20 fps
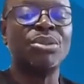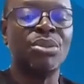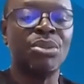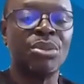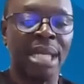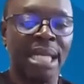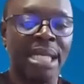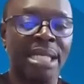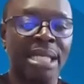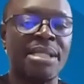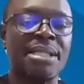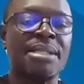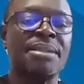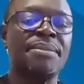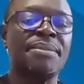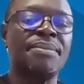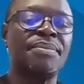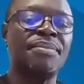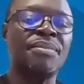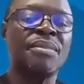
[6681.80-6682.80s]
rights?
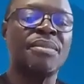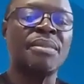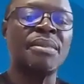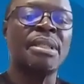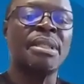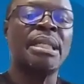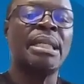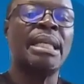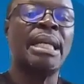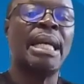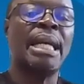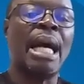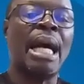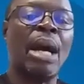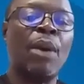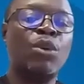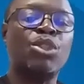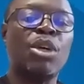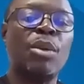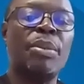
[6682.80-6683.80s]
I will
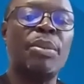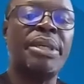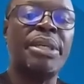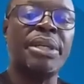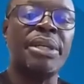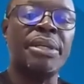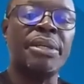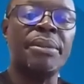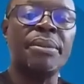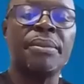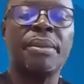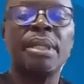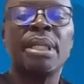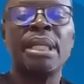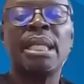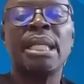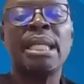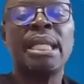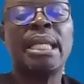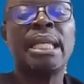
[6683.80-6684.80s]
stop here
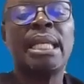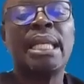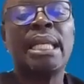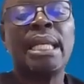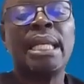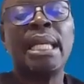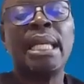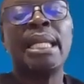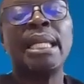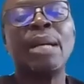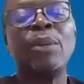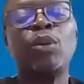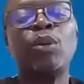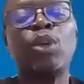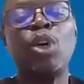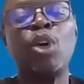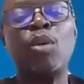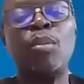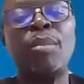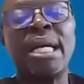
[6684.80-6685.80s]
and I will
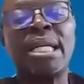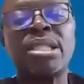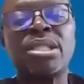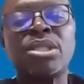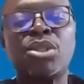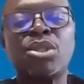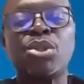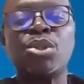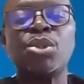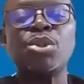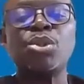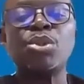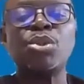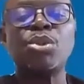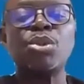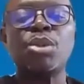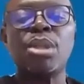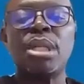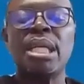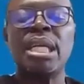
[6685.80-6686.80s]
go back
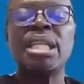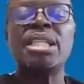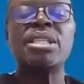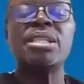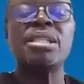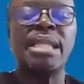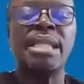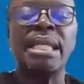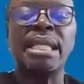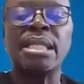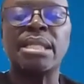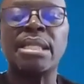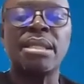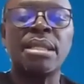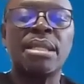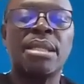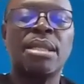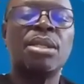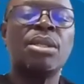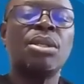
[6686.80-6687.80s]
to each state
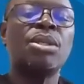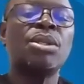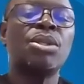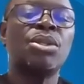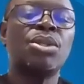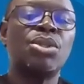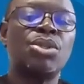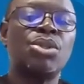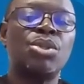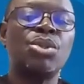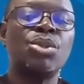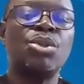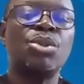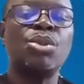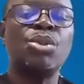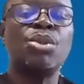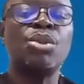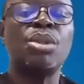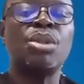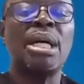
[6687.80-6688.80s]

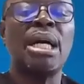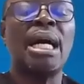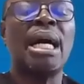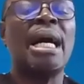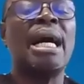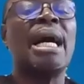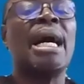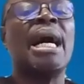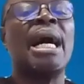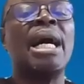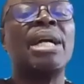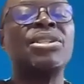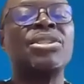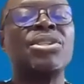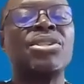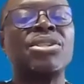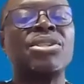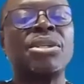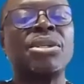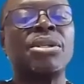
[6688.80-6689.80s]
to
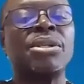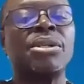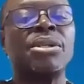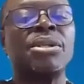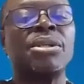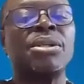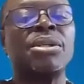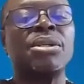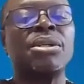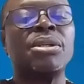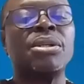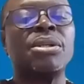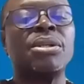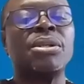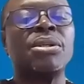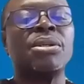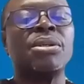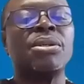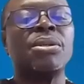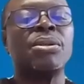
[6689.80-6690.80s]
answer
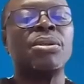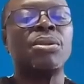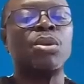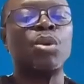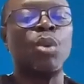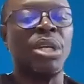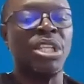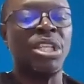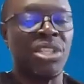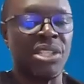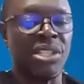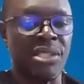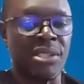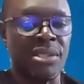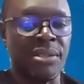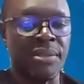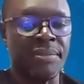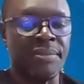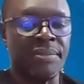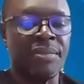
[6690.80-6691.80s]

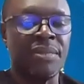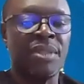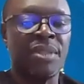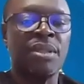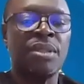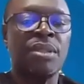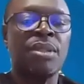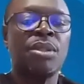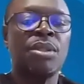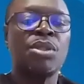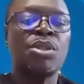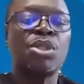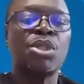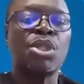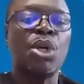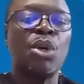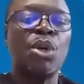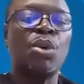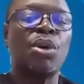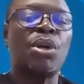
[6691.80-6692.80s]
questions.
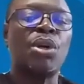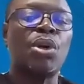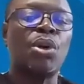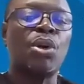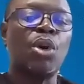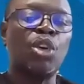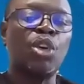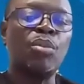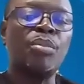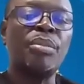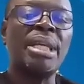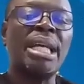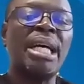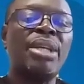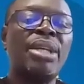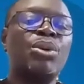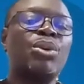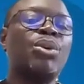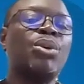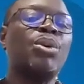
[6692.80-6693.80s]
So, Colombia,
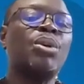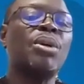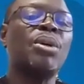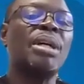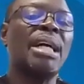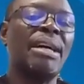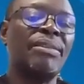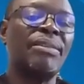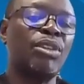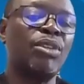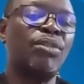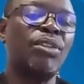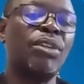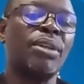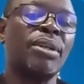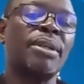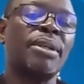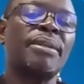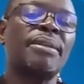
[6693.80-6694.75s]
you have the floor.